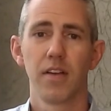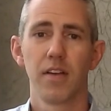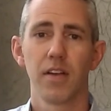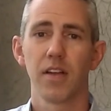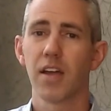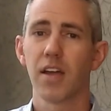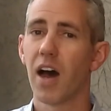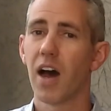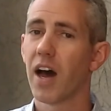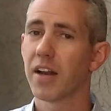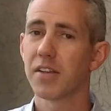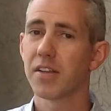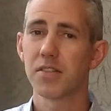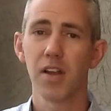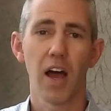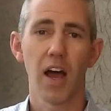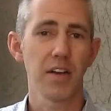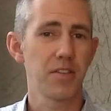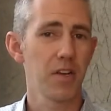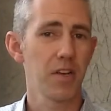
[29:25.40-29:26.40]
God is
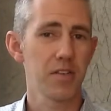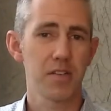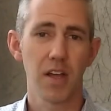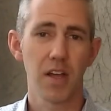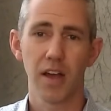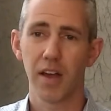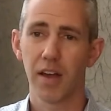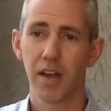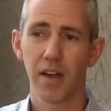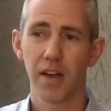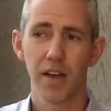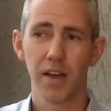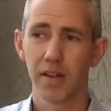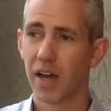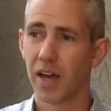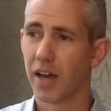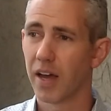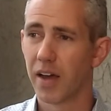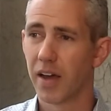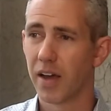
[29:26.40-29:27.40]
not just
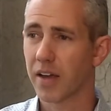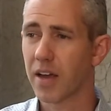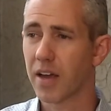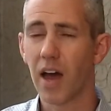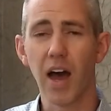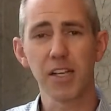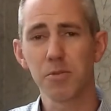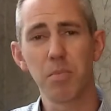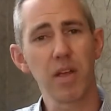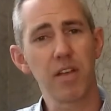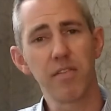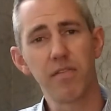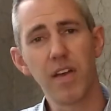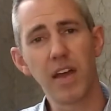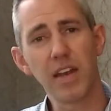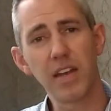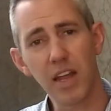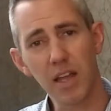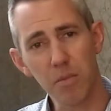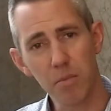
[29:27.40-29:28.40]
a cosmic
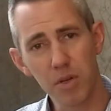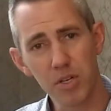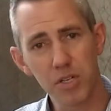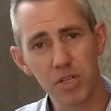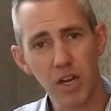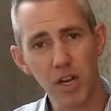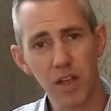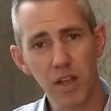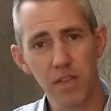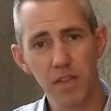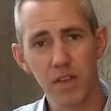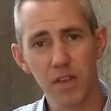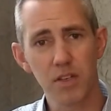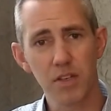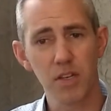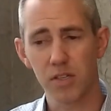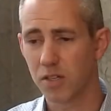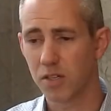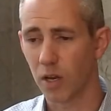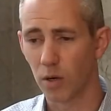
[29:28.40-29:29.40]
vending machine that
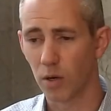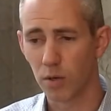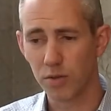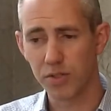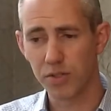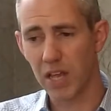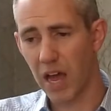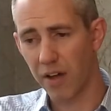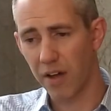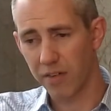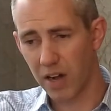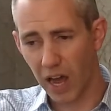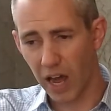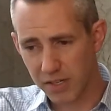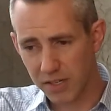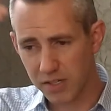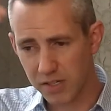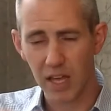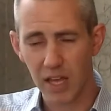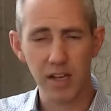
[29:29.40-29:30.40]
just doles out
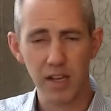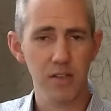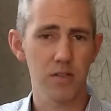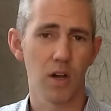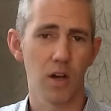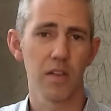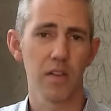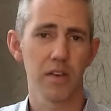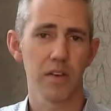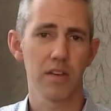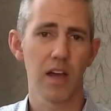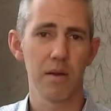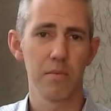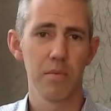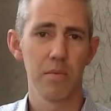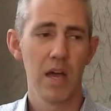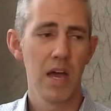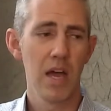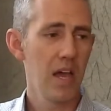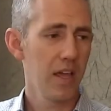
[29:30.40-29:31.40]
nice things all the time.
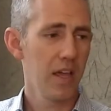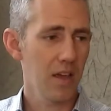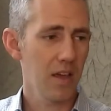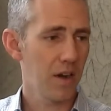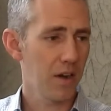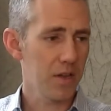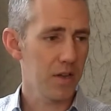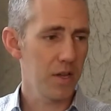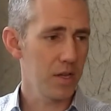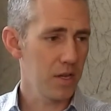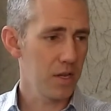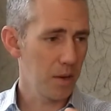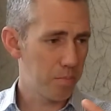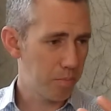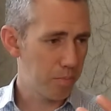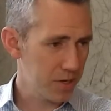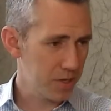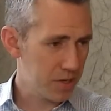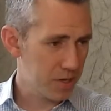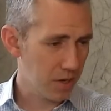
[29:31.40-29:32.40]
You
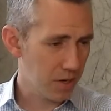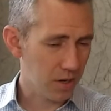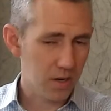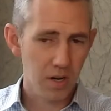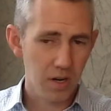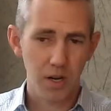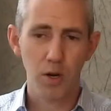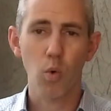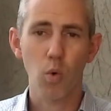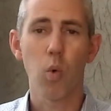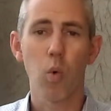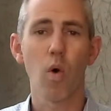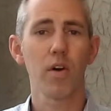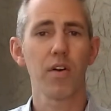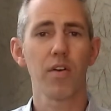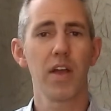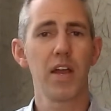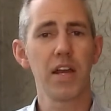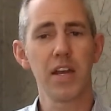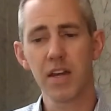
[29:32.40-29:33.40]
put your
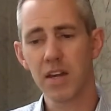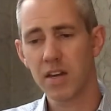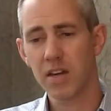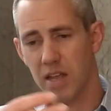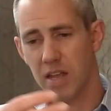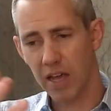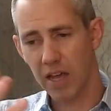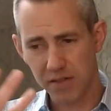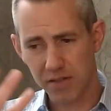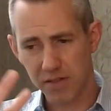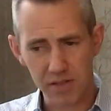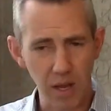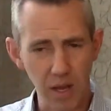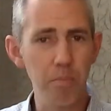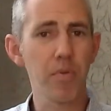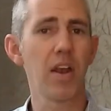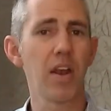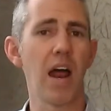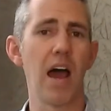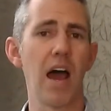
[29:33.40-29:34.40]
quarter in and you get
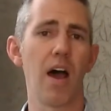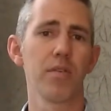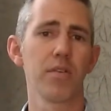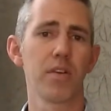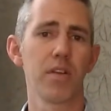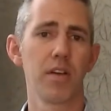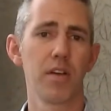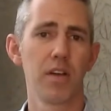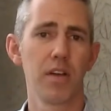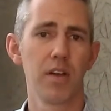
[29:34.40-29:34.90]
something out.